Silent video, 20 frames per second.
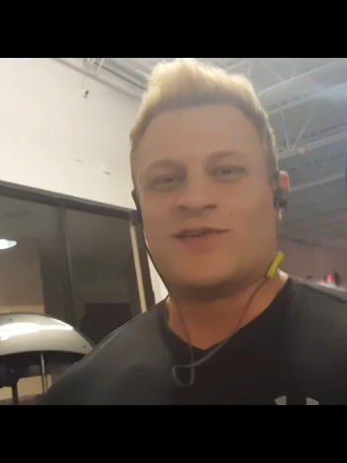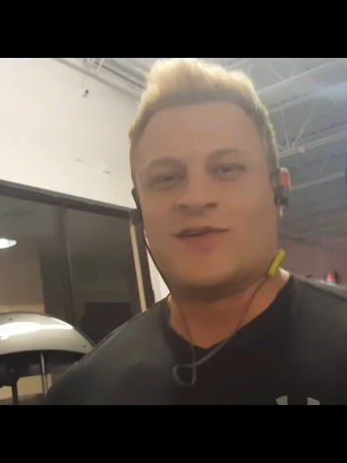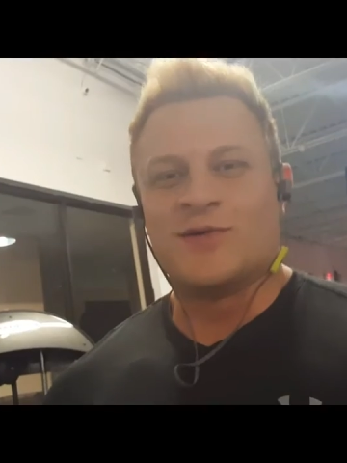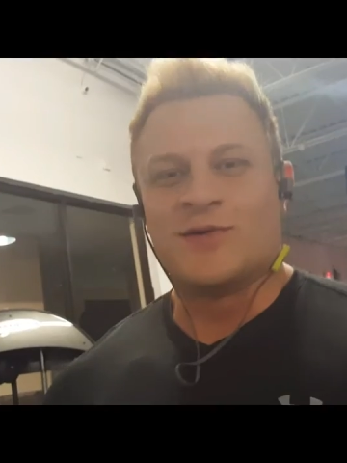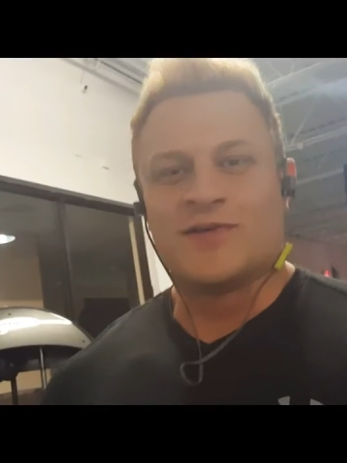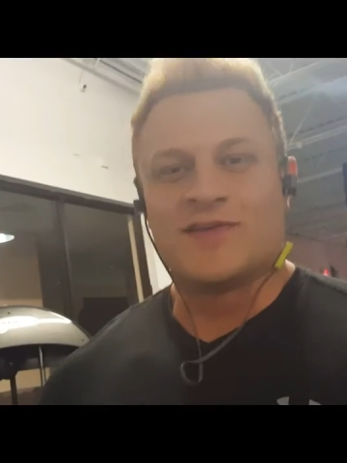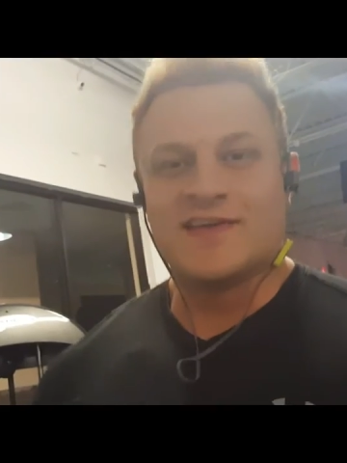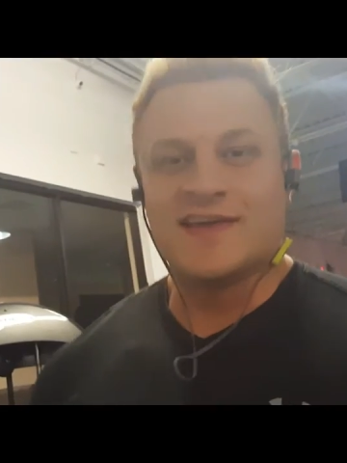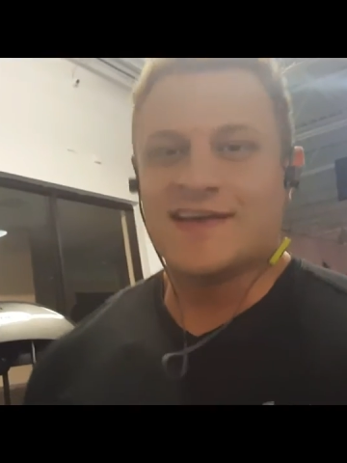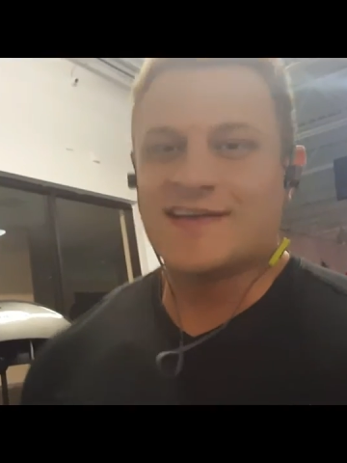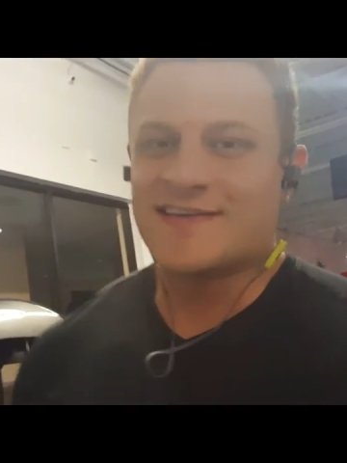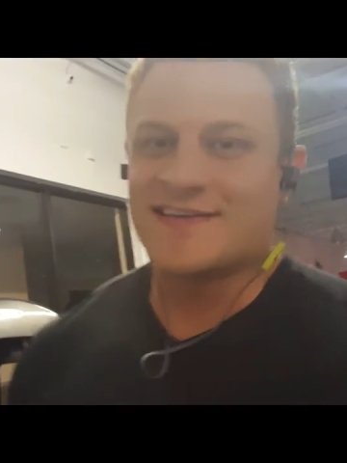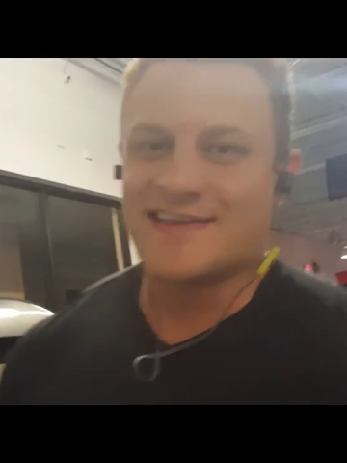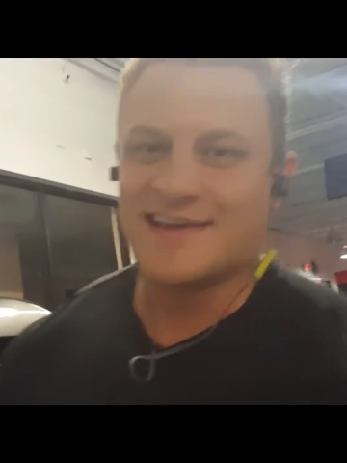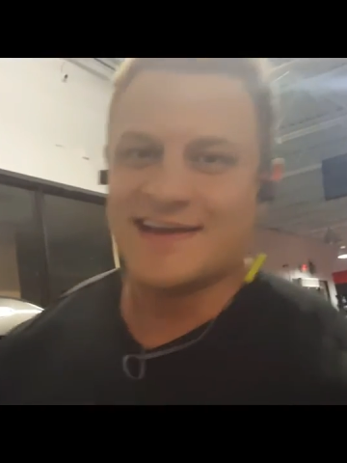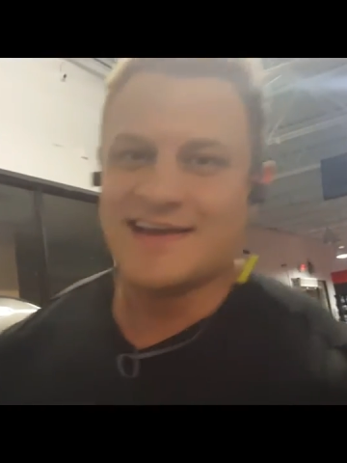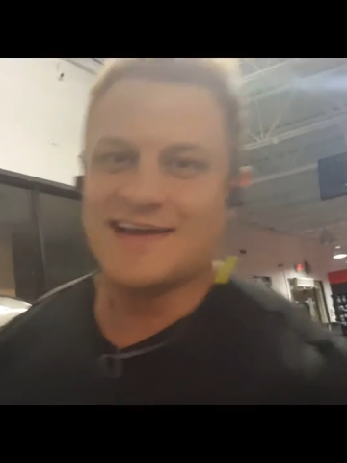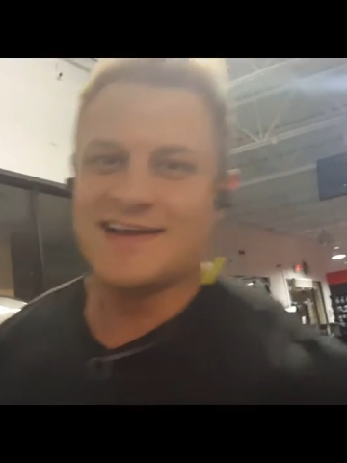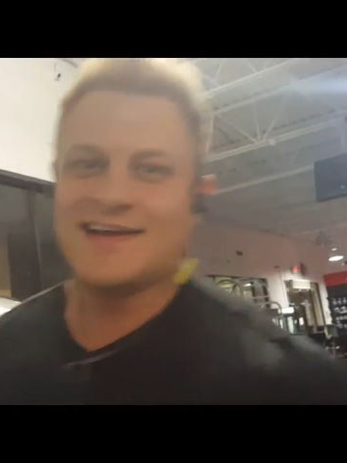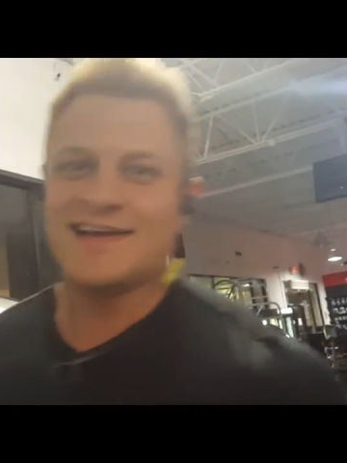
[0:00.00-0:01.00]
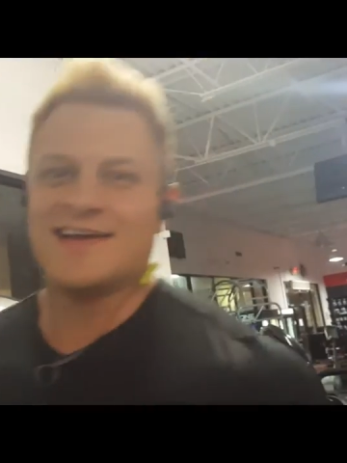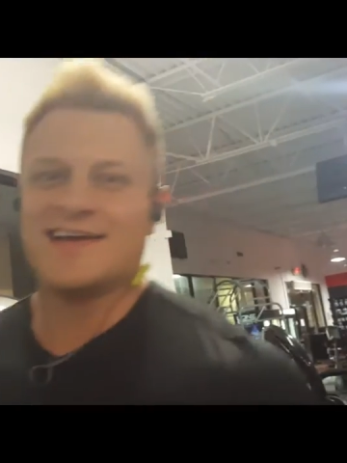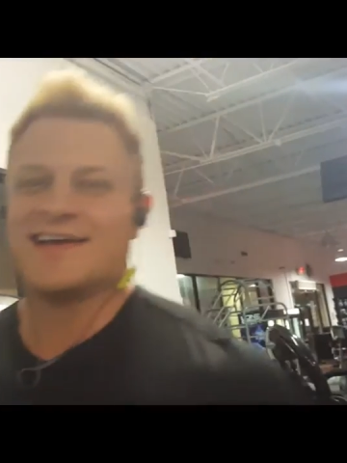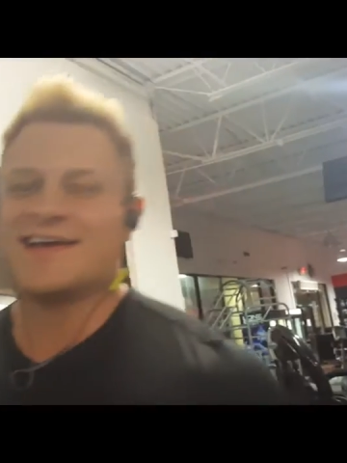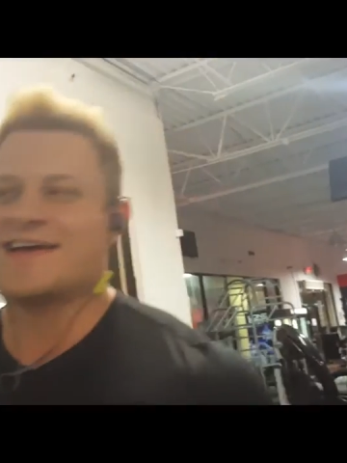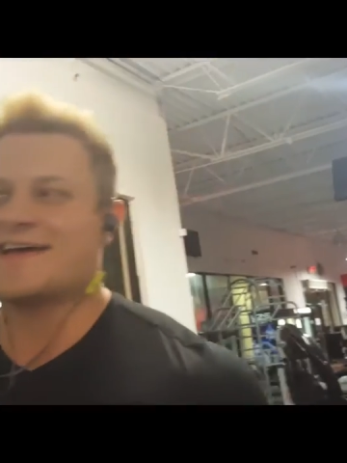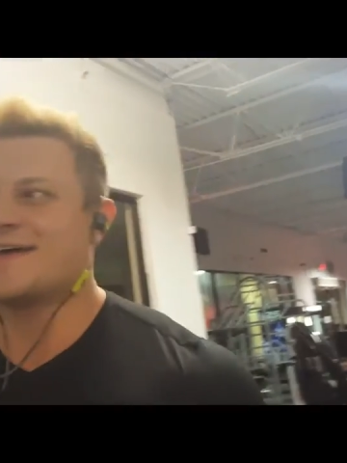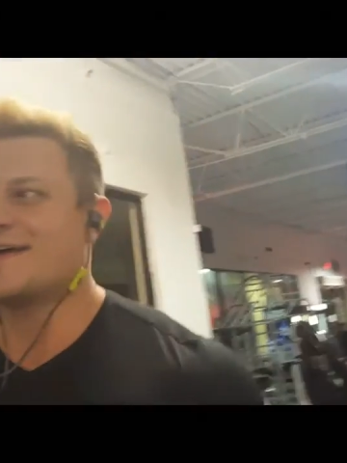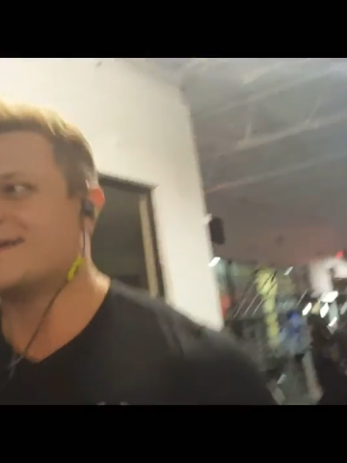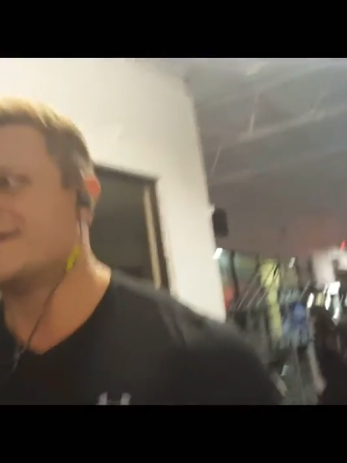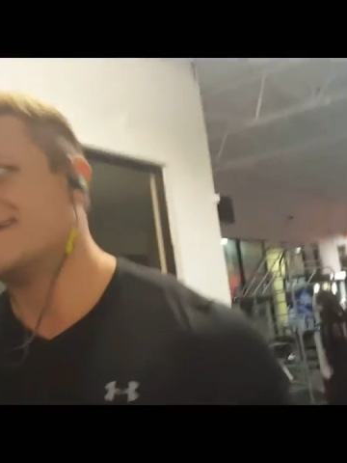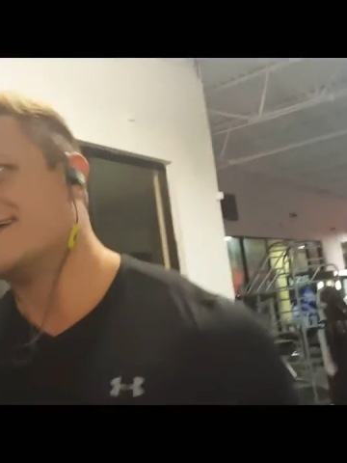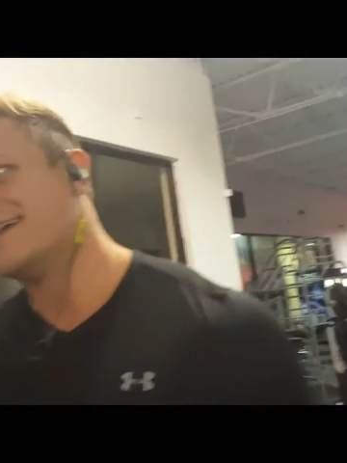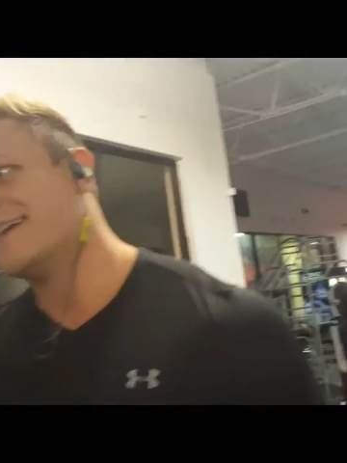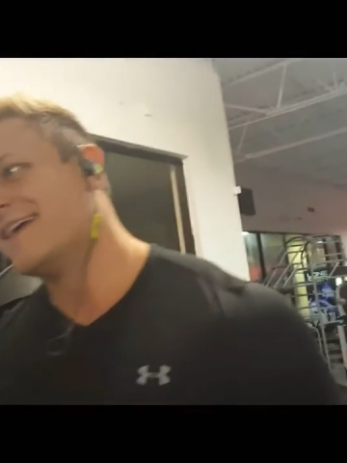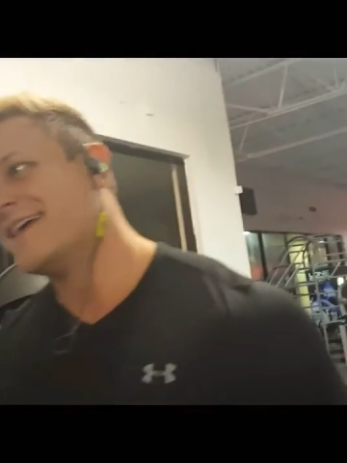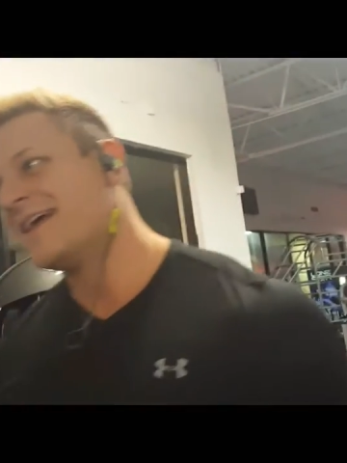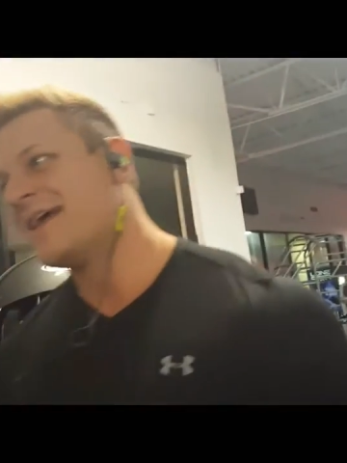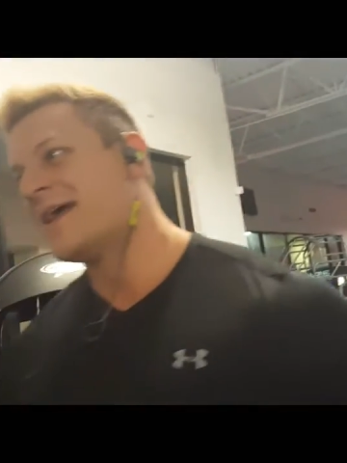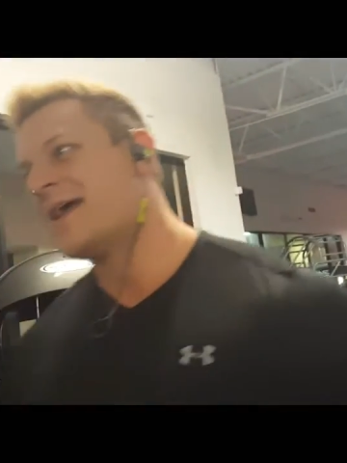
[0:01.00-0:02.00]

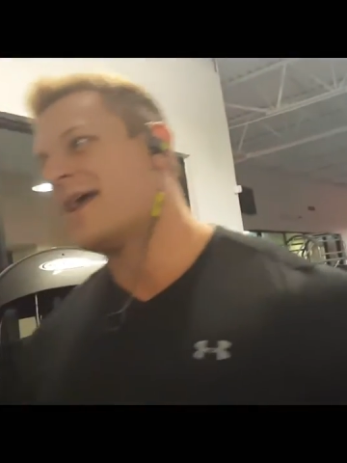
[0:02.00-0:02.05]
260.